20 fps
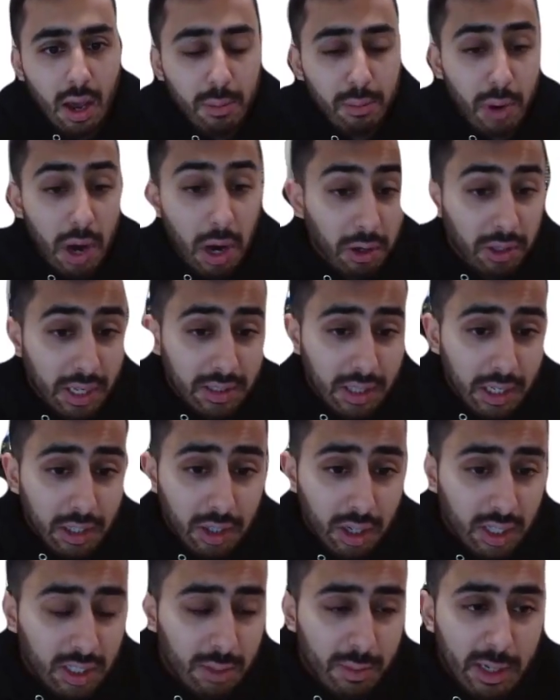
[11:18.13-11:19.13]

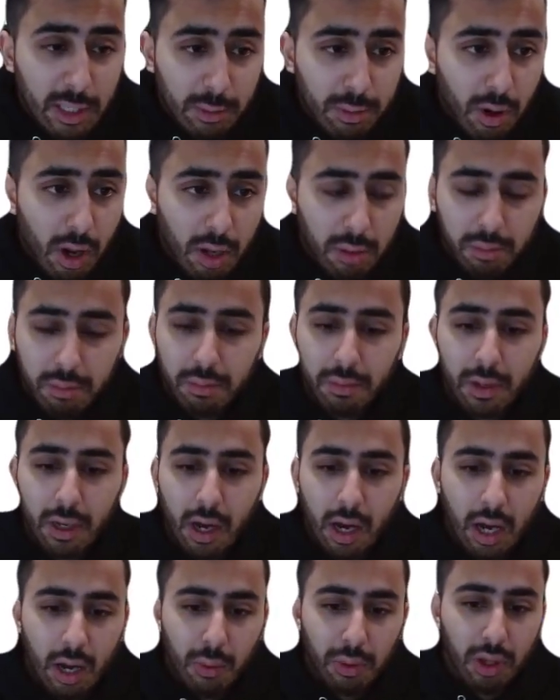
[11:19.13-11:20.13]
Prioritization is a major problem.
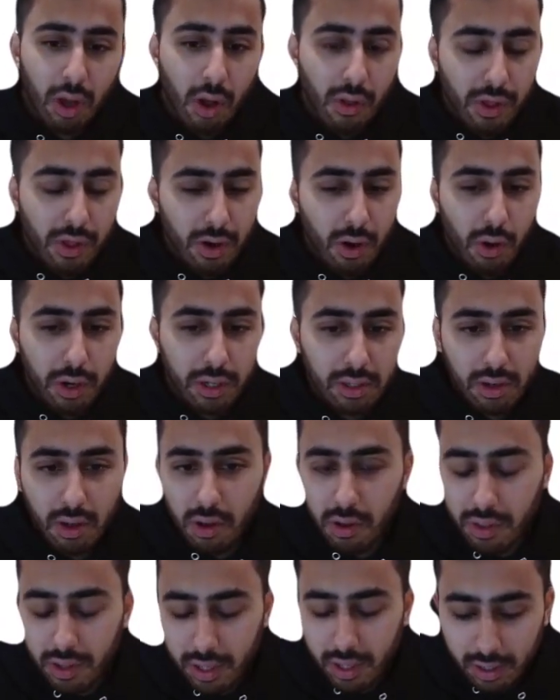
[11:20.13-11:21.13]
With all the noise and
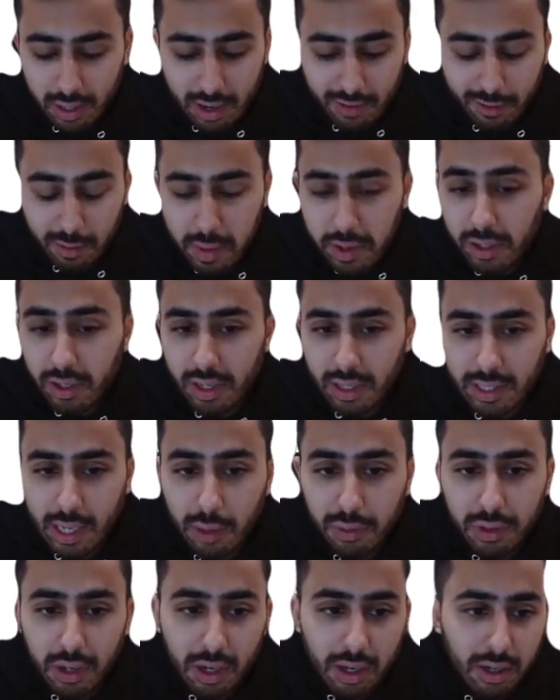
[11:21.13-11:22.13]
all the information that's
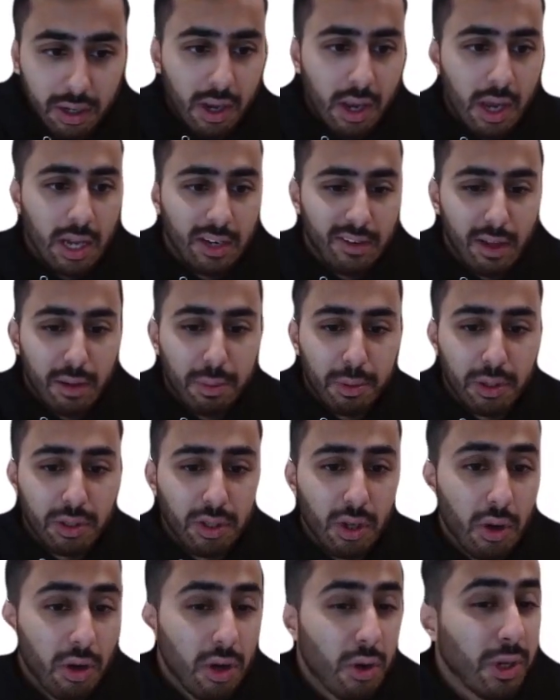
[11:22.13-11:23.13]
out there, developers
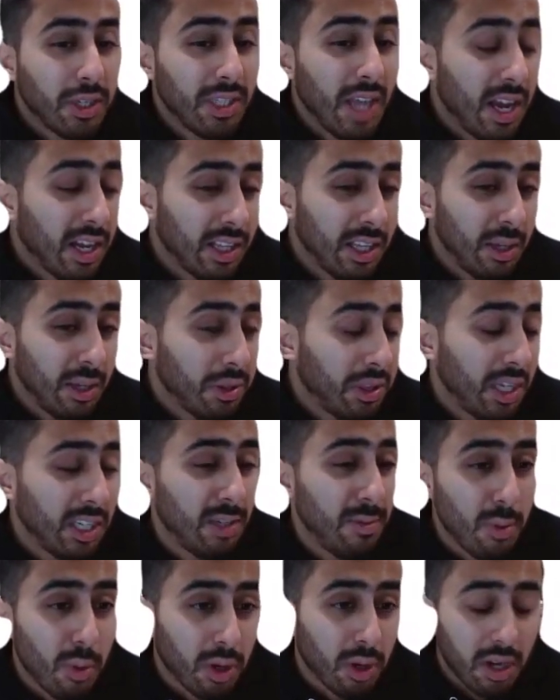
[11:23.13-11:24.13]
don't know exactly what they should
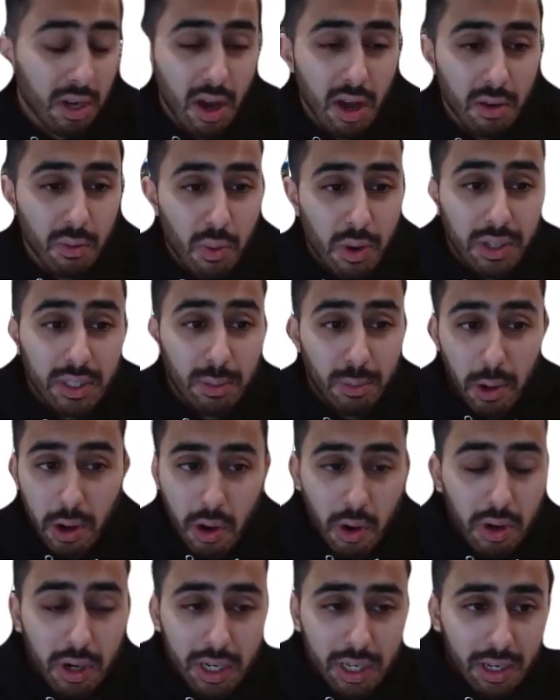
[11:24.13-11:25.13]
be working on. What is the
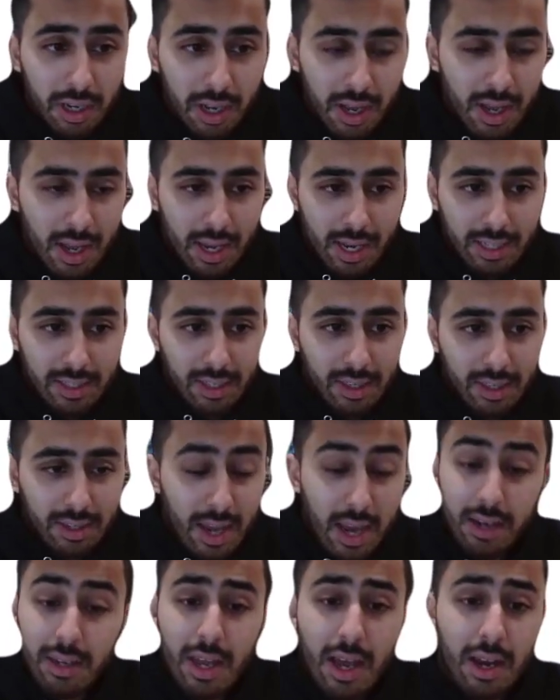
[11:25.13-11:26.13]
priority? Is it the
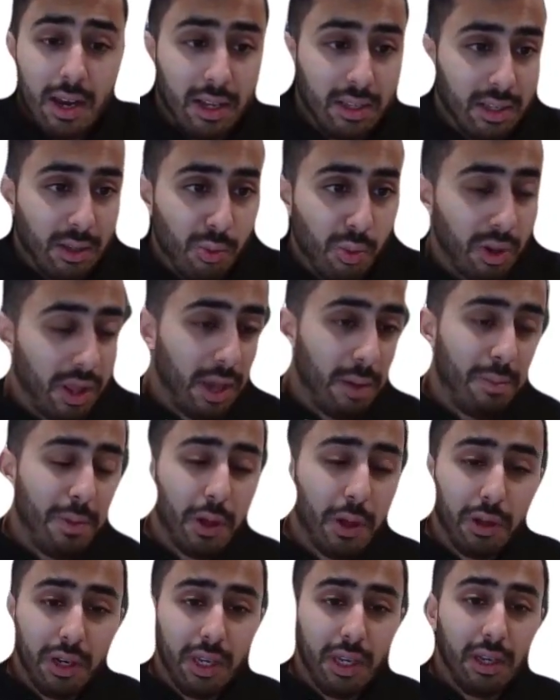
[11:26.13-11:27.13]
tech debt? Is it
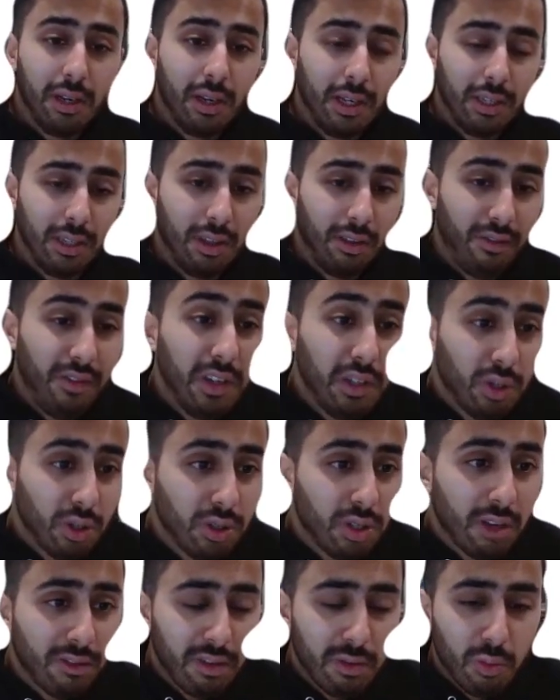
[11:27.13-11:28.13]
reliability? Is it the feature
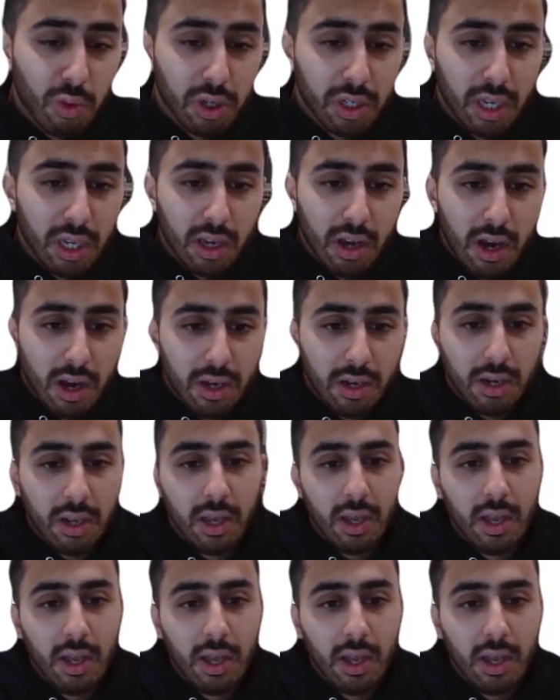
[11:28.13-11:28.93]
stuff I'm working on?